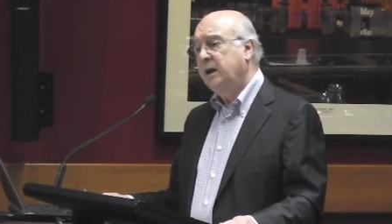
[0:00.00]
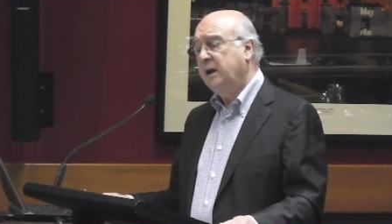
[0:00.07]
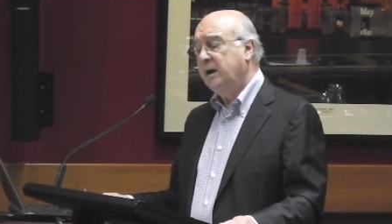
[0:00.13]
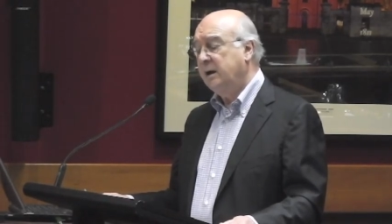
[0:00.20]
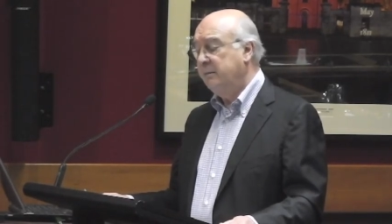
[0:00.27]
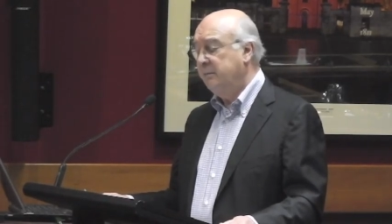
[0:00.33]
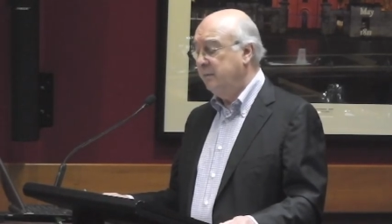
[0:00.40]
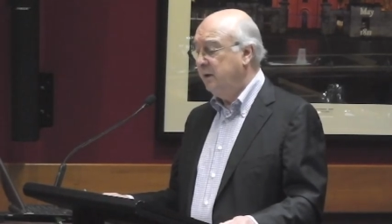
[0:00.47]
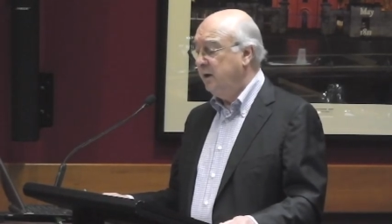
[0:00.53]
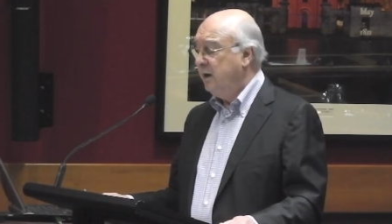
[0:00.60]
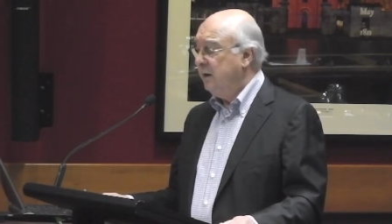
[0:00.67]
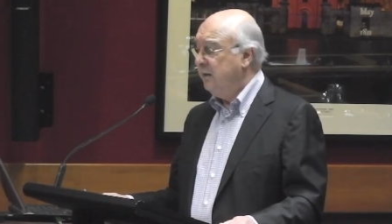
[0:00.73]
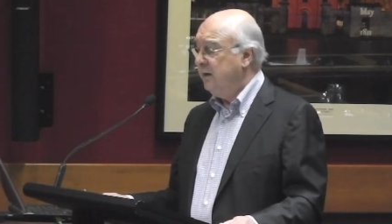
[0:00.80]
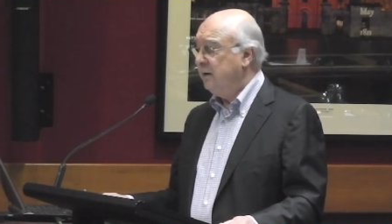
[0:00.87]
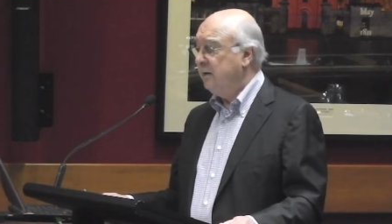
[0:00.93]
Um,
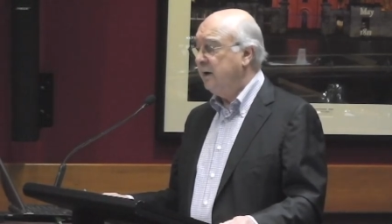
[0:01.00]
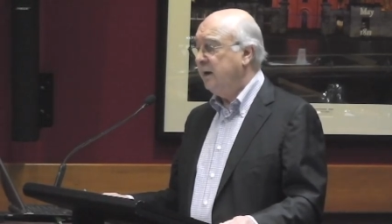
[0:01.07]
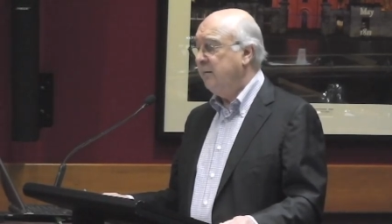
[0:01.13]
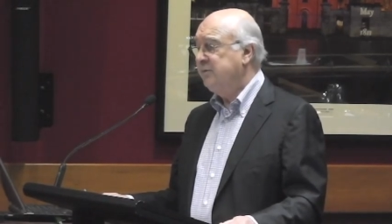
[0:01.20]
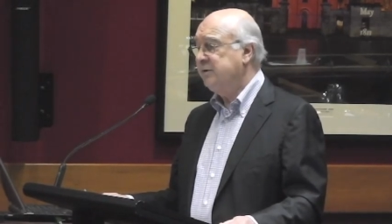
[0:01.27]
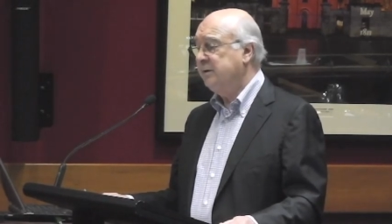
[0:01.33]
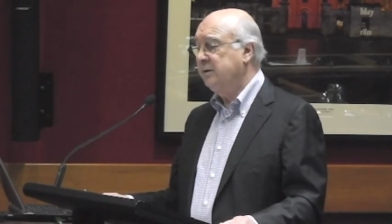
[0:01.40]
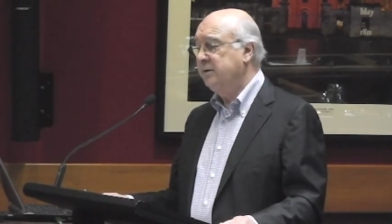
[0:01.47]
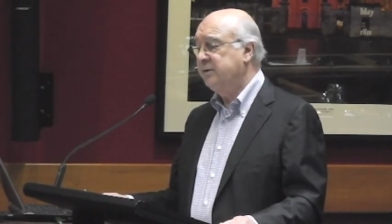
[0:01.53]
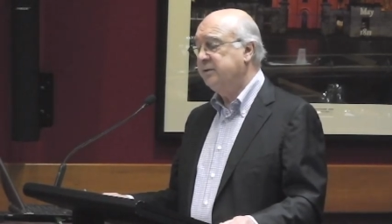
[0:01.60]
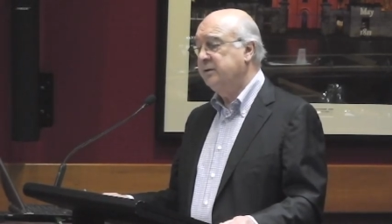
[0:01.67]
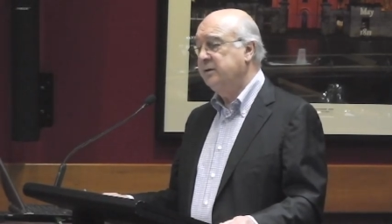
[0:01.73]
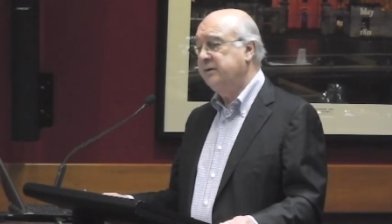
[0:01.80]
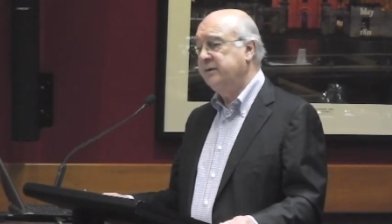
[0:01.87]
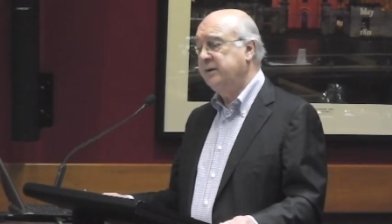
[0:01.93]
there are absolute
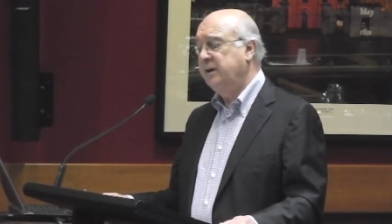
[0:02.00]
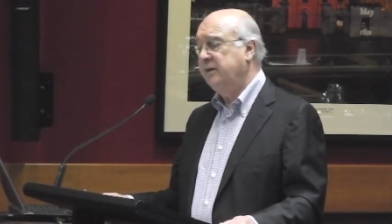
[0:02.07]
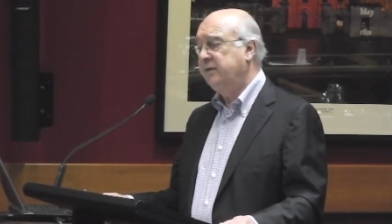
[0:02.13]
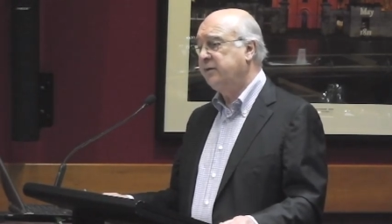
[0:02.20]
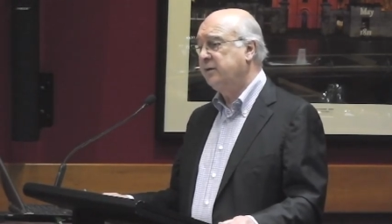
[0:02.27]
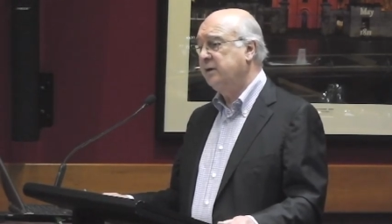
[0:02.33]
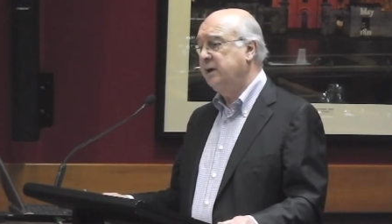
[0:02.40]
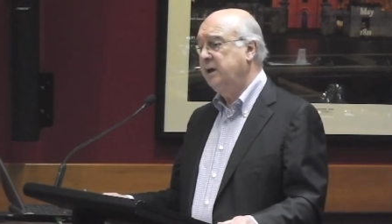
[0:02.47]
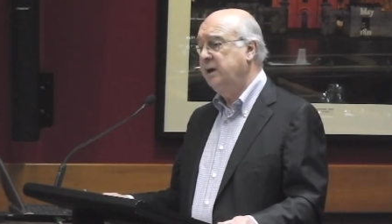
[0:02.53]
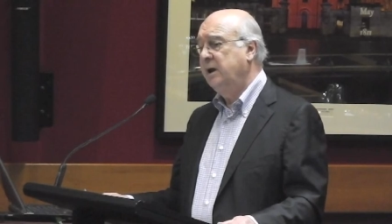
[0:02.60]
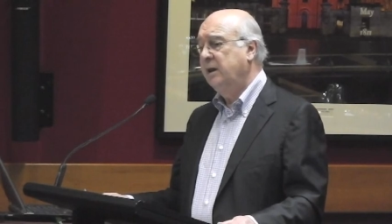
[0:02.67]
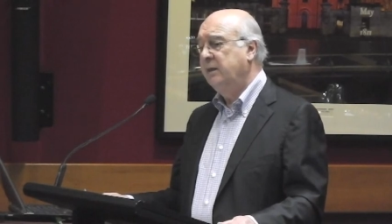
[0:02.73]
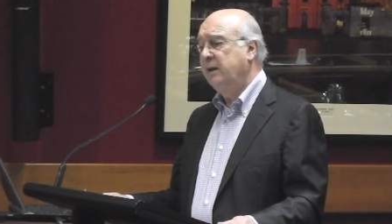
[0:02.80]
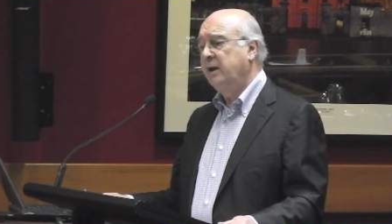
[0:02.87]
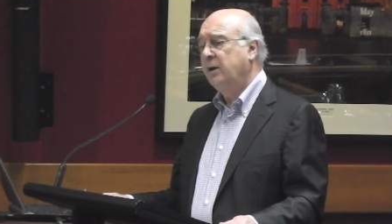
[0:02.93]
truths in history
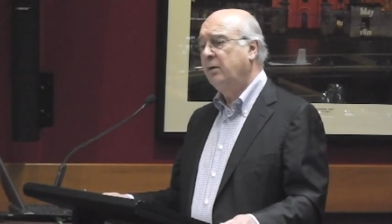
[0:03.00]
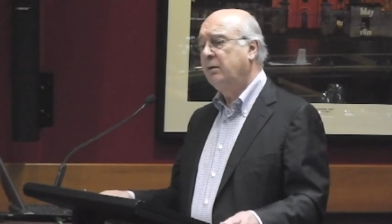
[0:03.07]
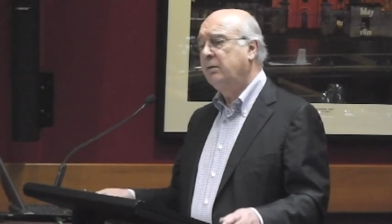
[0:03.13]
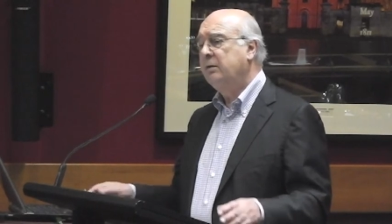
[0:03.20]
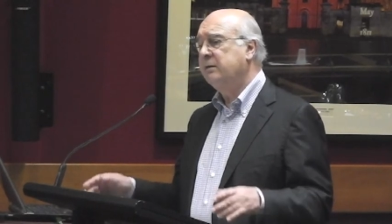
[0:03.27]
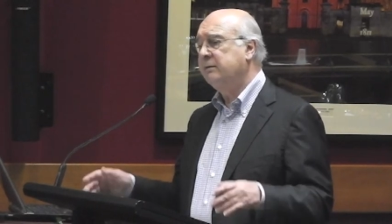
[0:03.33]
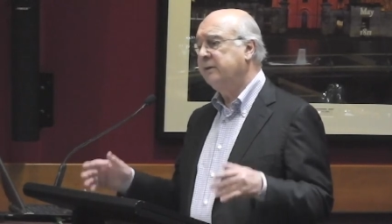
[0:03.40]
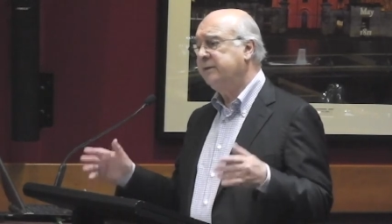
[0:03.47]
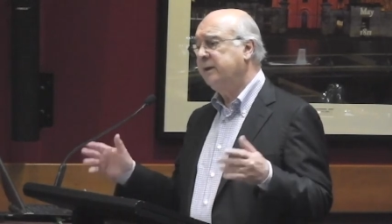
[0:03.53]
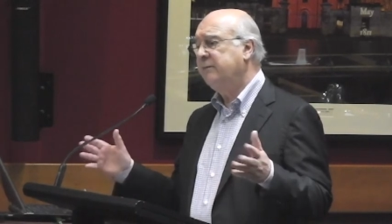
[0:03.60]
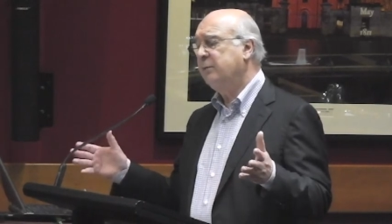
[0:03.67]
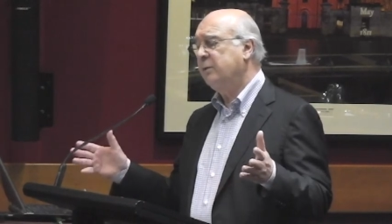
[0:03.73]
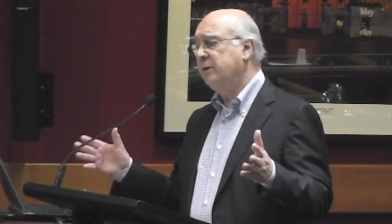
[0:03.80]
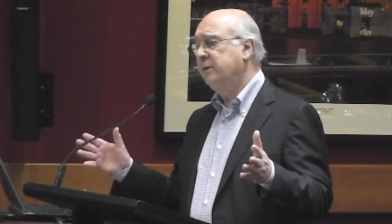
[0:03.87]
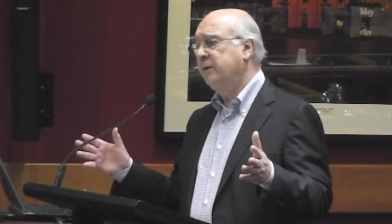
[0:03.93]
that all of us,
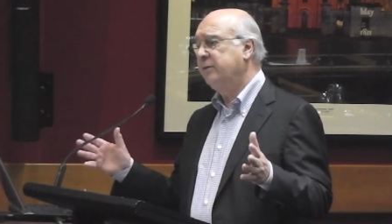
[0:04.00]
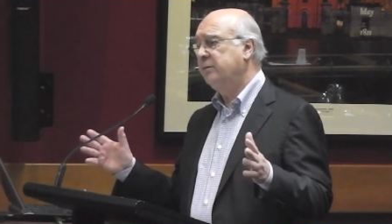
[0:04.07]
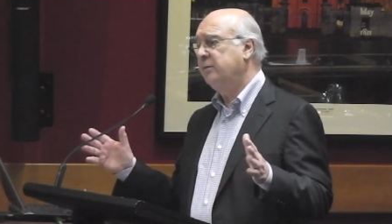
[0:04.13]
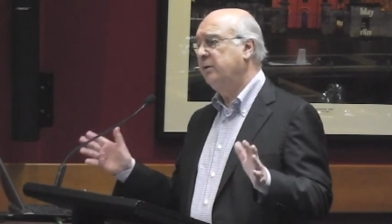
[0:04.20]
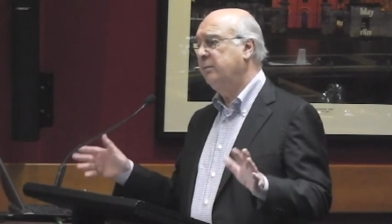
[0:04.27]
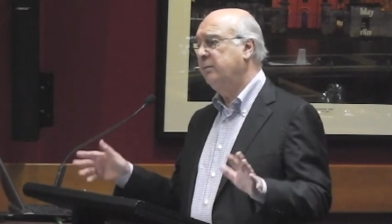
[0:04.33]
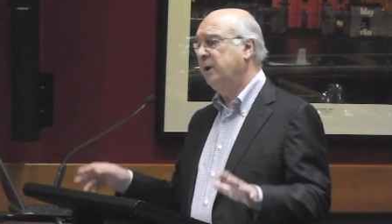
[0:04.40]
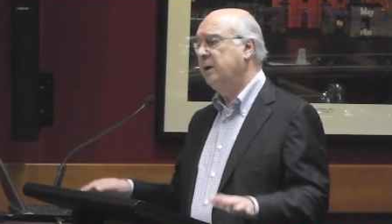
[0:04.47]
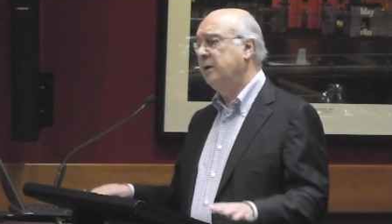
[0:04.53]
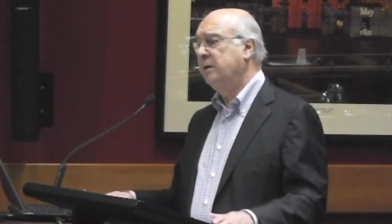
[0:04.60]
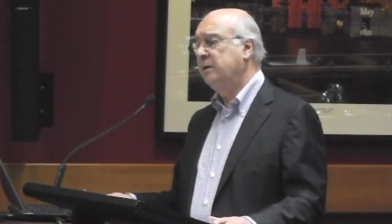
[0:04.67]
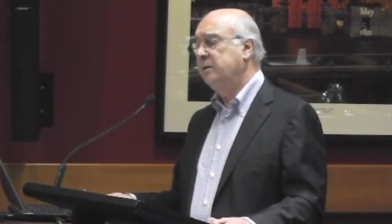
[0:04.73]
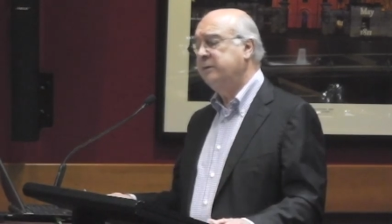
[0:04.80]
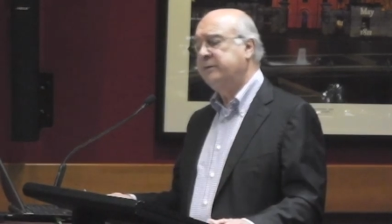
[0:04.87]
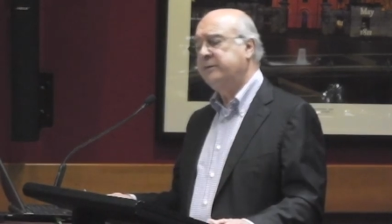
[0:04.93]
everyone in this room
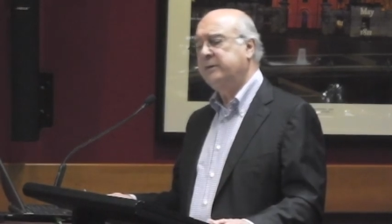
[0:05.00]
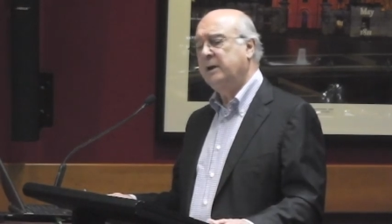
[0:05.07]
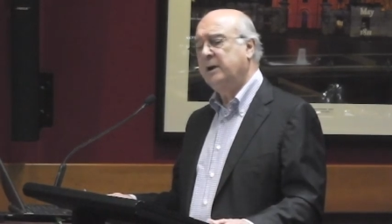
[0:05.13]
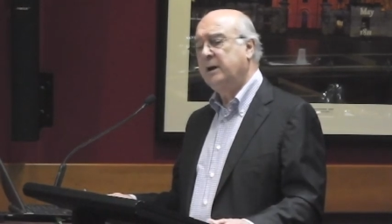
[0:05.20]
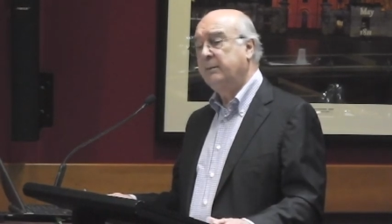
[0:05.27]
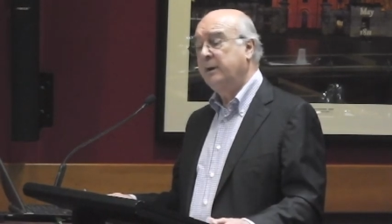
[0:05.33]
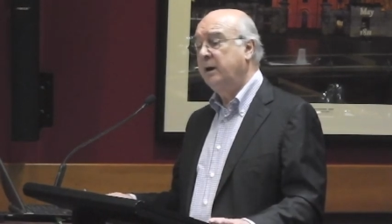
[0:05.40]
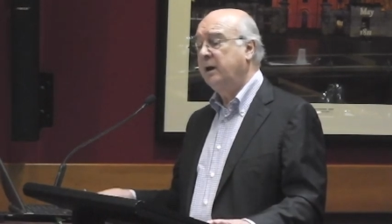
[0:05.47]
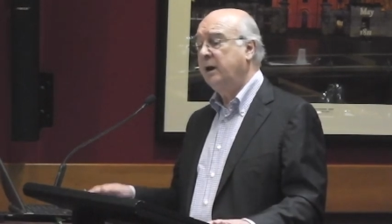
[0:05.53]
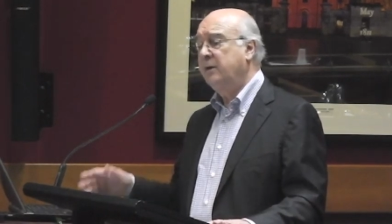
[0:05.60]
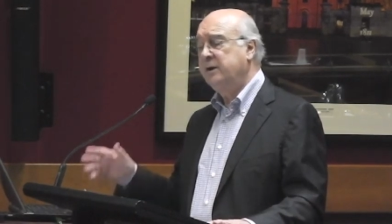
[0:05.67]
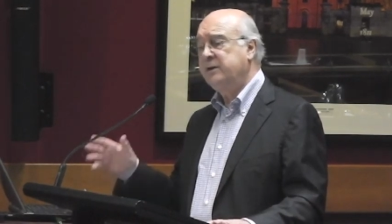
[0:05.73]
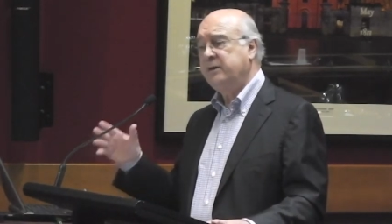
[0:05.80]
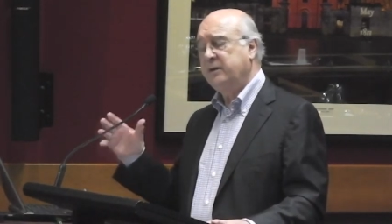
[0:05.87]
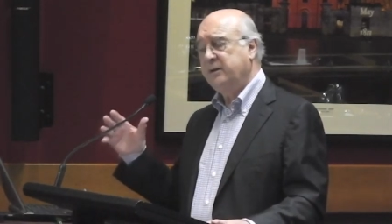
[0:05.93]
knows, um, and,
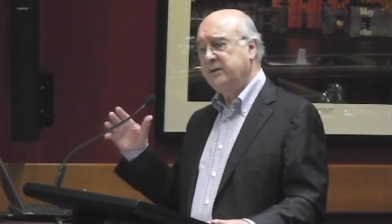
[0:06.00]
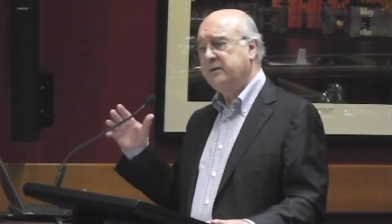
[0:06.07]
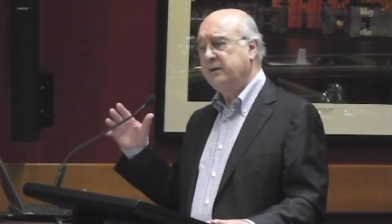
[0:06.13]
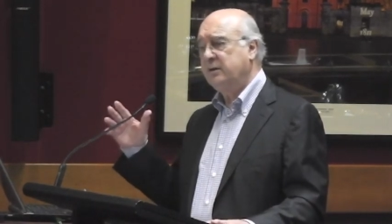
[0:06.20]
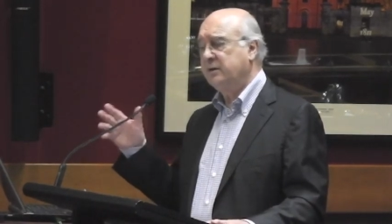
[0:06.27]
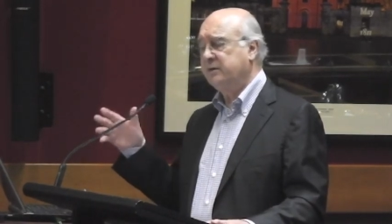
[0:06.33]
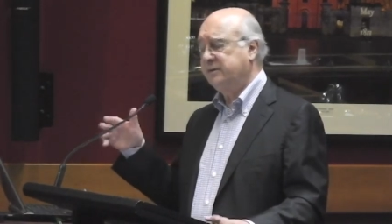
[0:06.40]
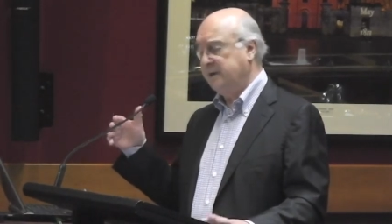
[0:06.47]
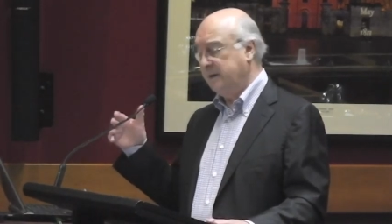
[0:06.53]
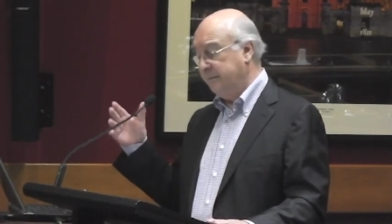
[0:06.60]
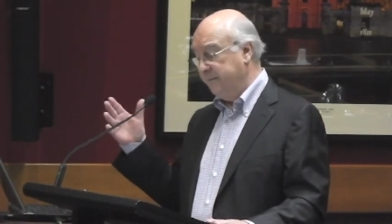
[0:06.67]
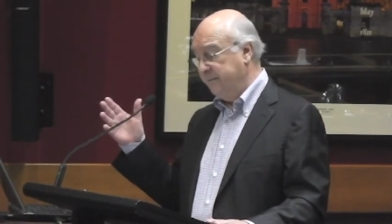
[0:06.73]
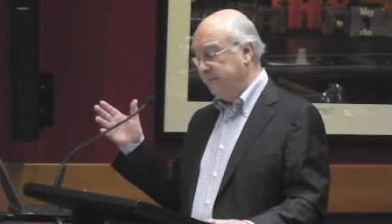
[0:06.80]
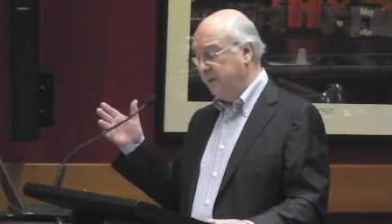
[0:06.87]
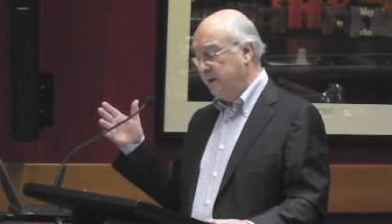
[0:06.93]
and, these are, these are not,
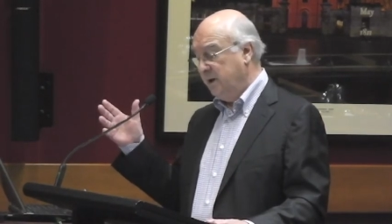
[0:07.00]
um,